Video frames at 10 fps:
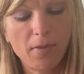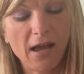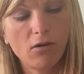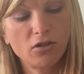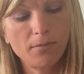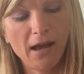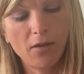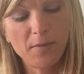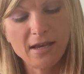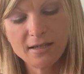back on your
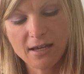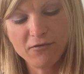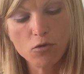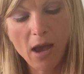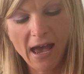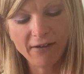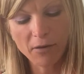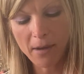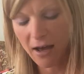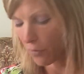mouthpiece. If you have
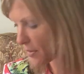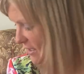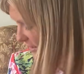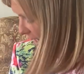a mouthpiece